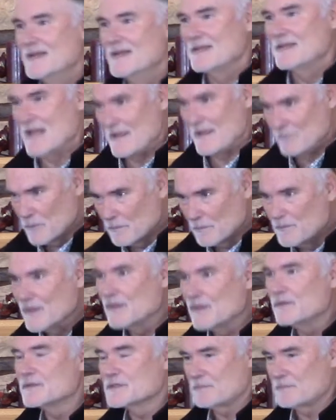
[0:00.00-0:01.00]
to have your
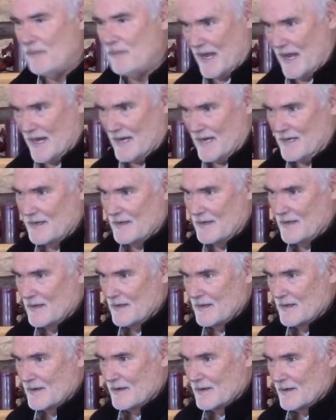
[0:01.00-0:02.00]
bills paid,
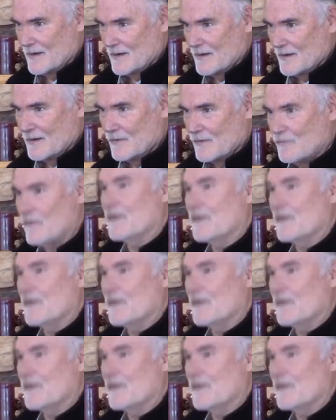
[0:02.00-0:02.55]
for the